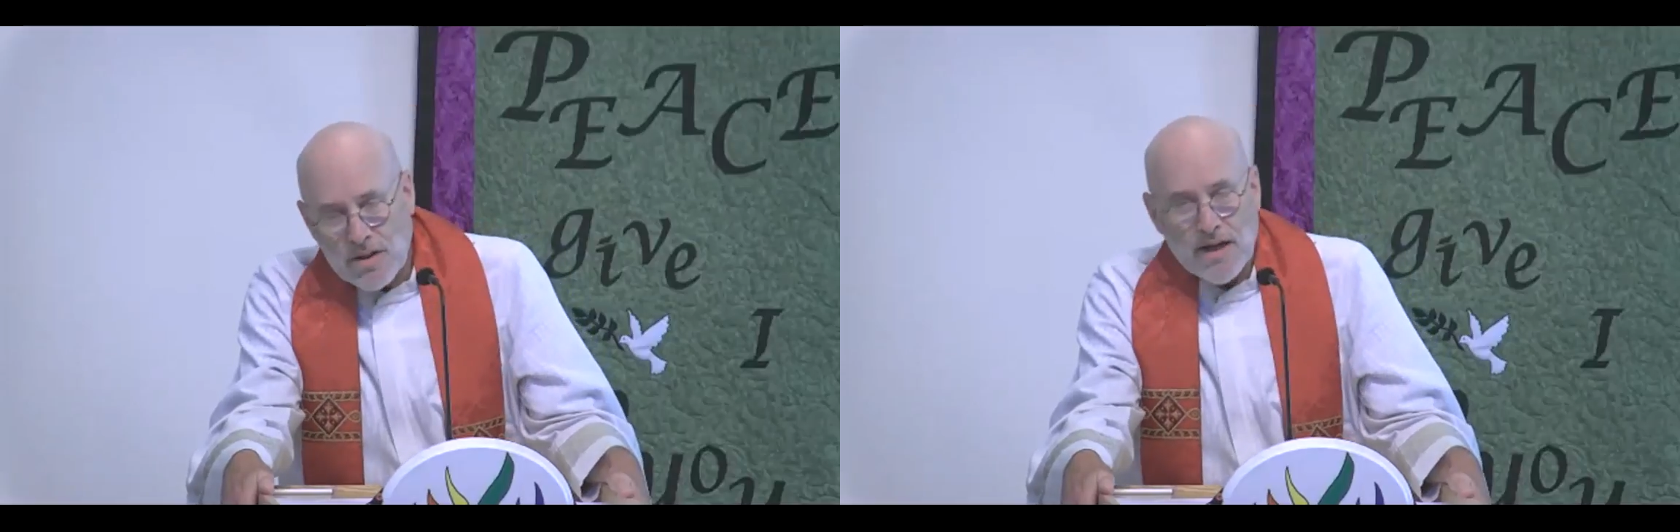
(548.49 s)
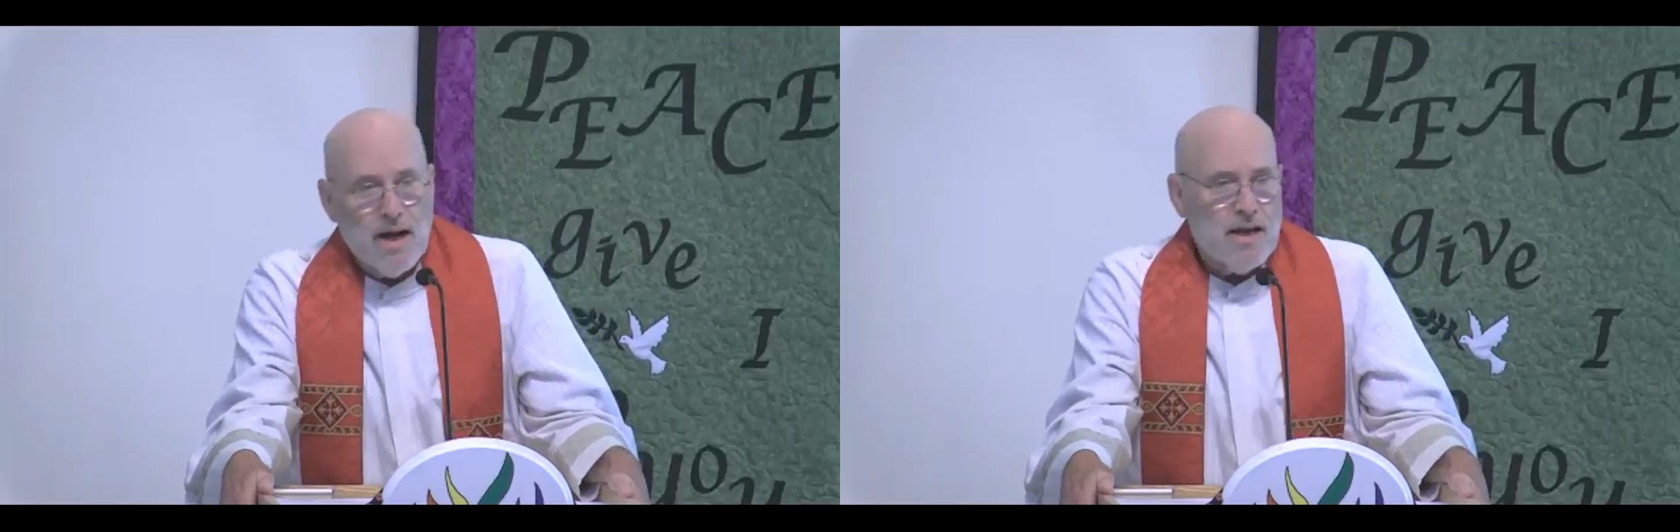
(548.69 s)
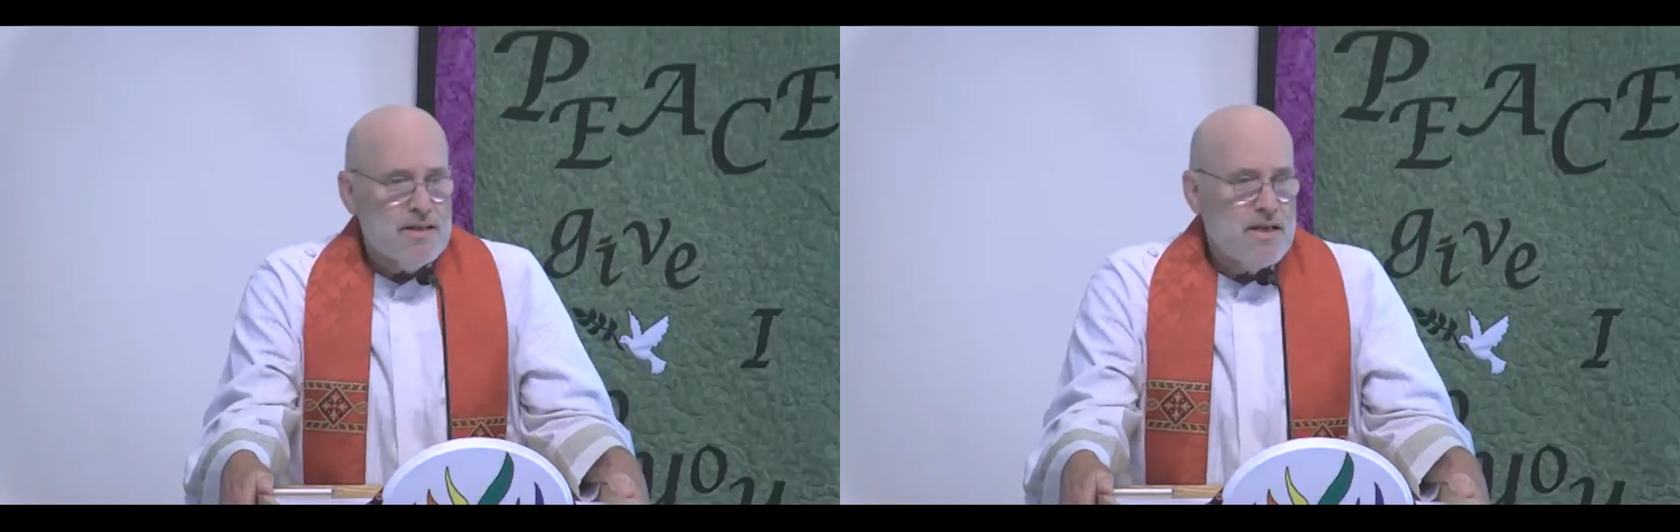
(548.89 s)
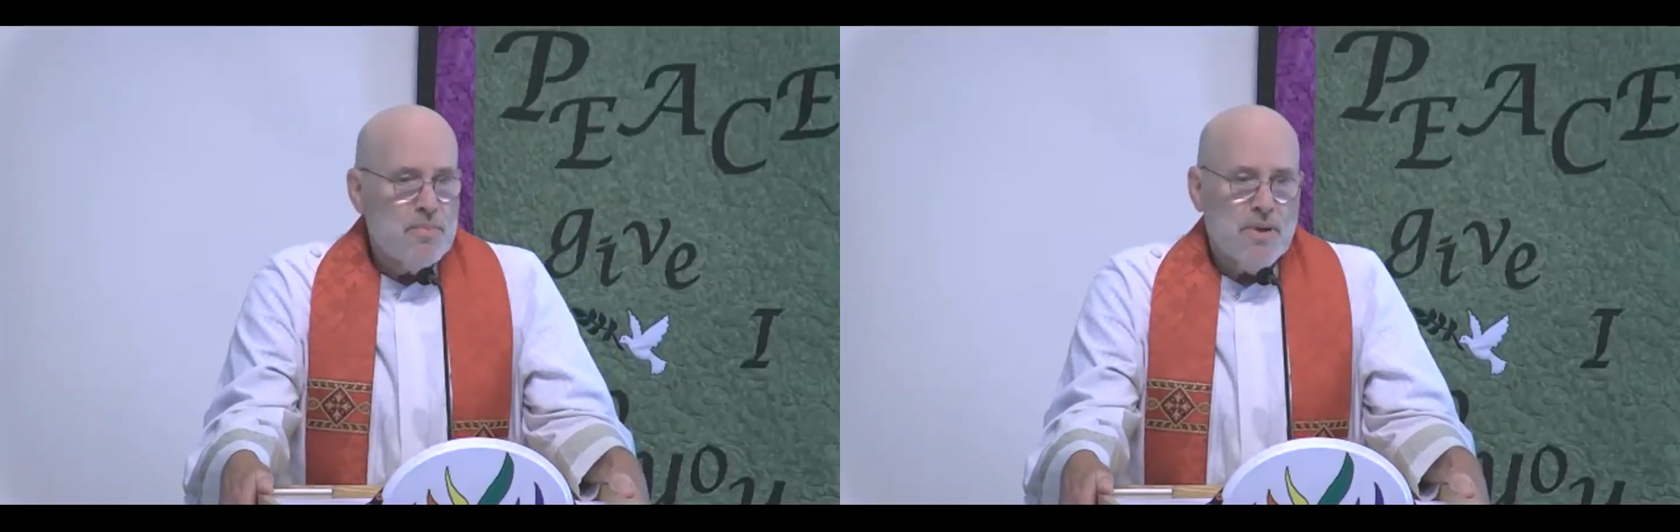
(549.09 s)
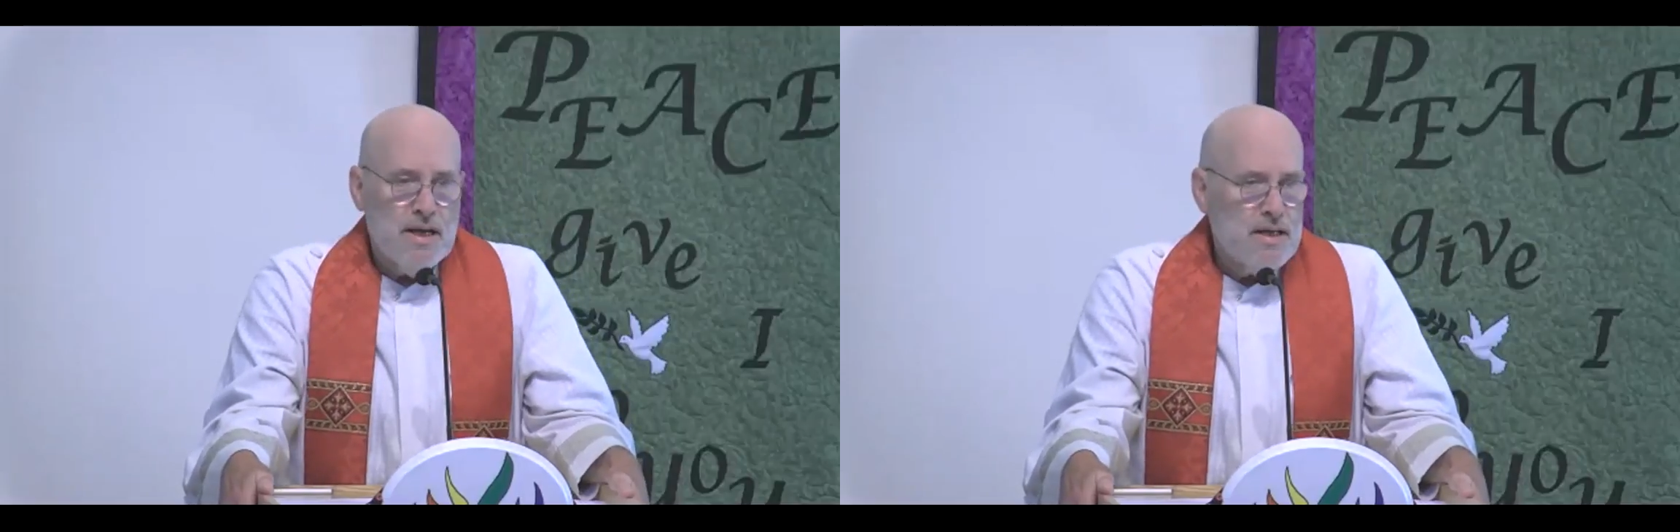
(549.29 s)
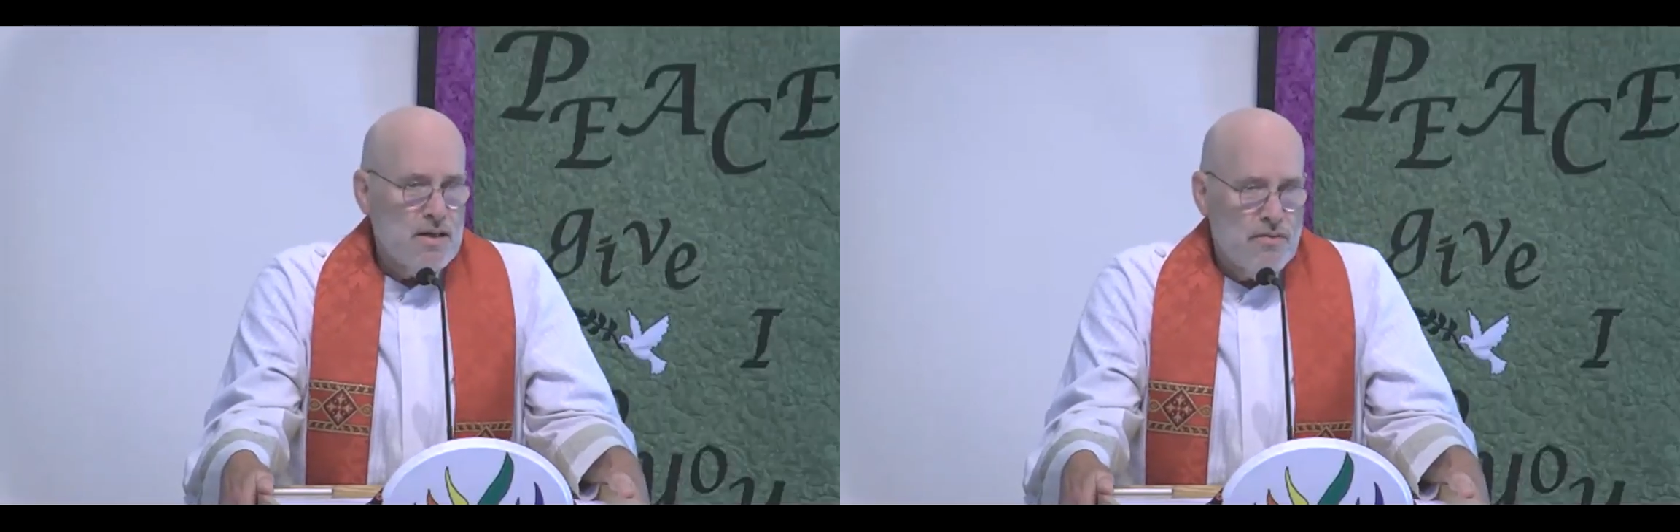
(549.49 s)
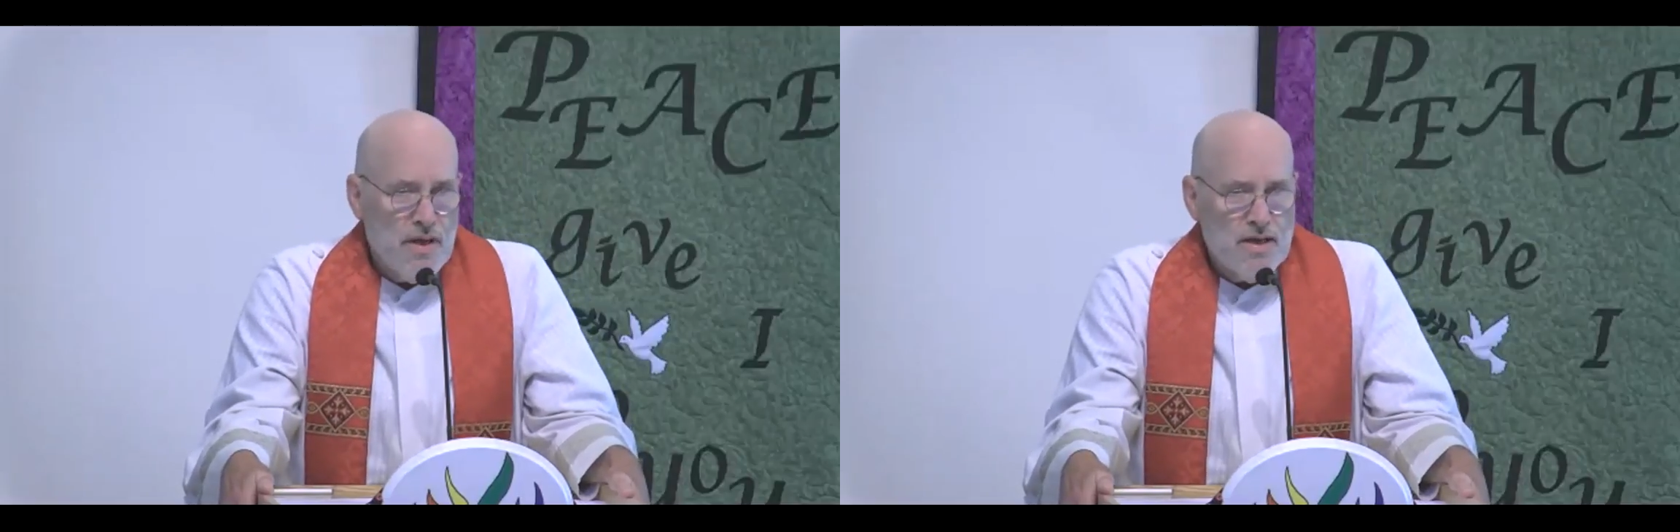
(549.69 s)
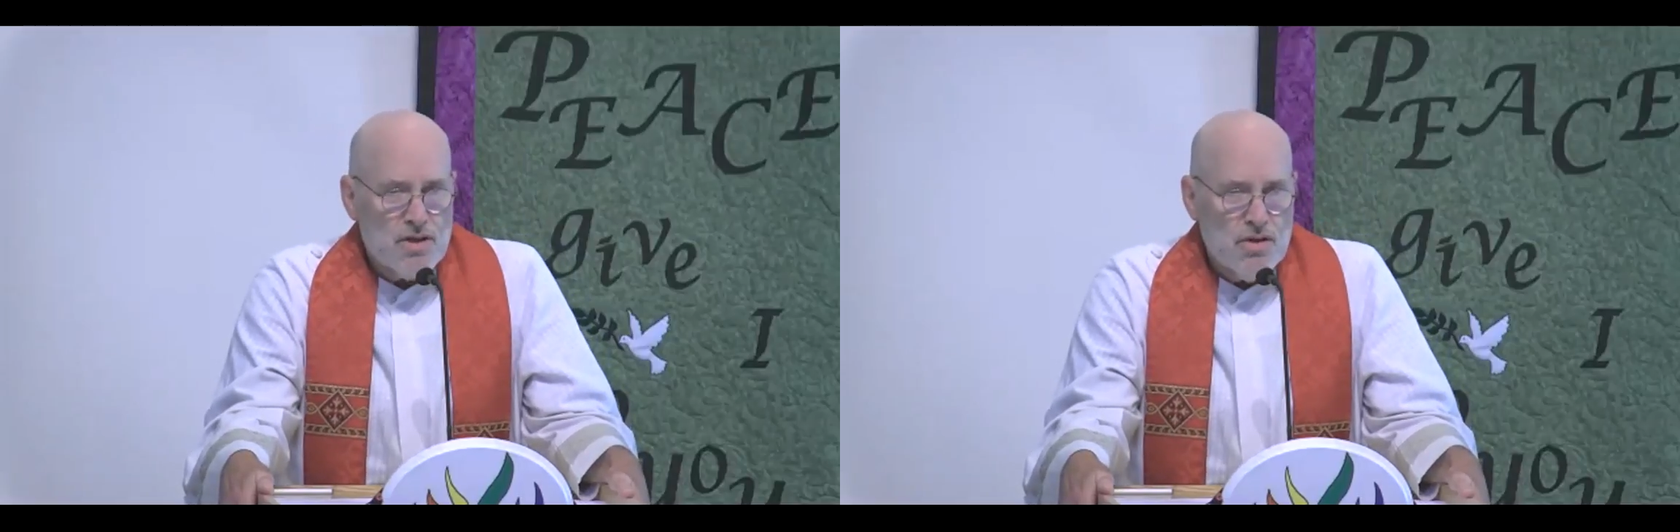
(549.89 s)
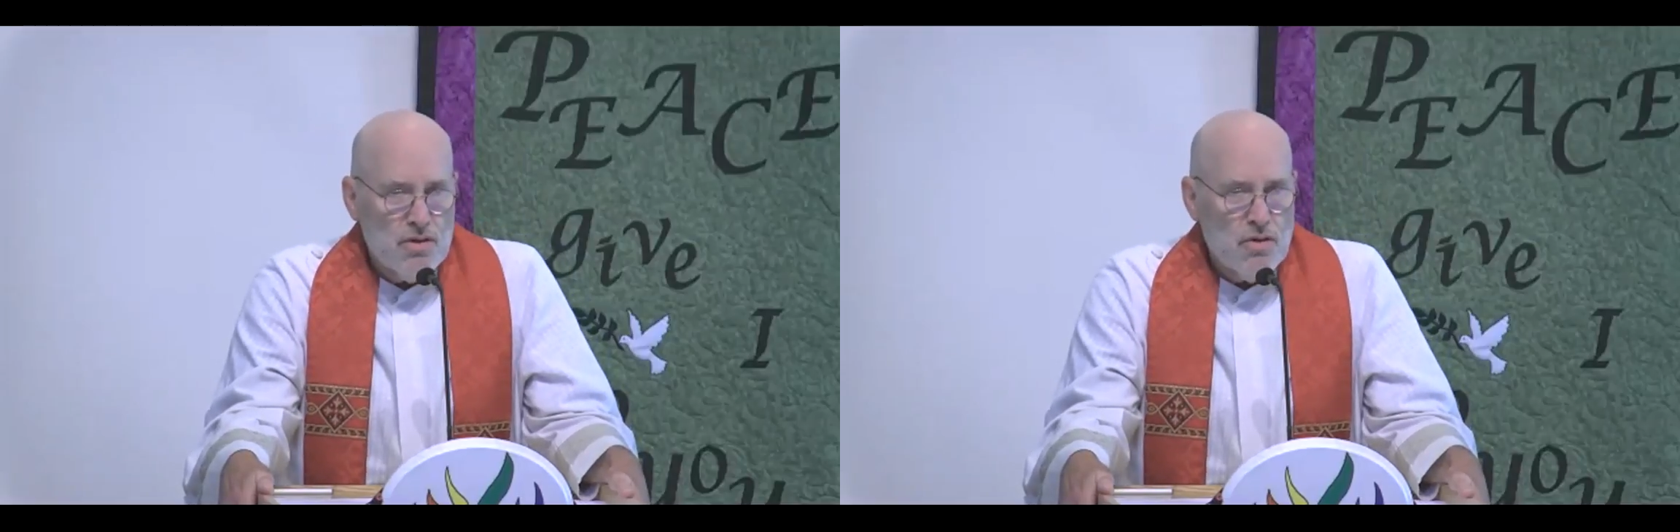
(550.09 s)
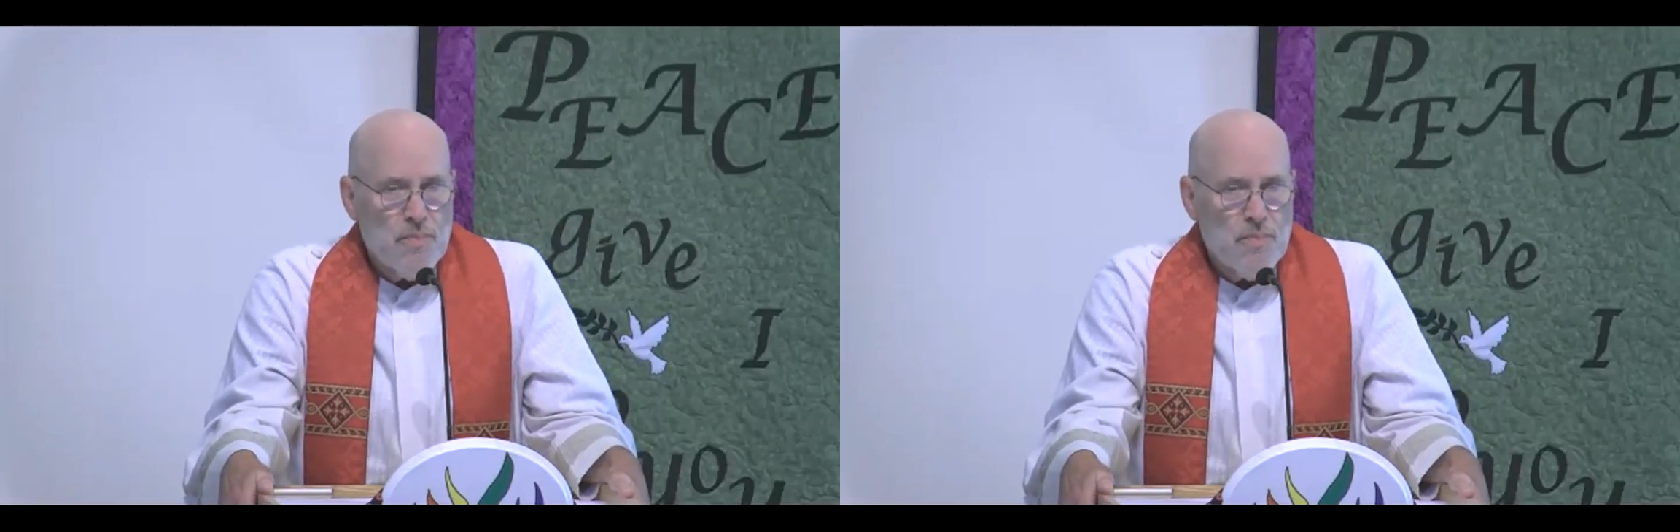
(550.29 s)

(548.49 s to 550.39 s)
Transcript: and I can see plenty of things to do,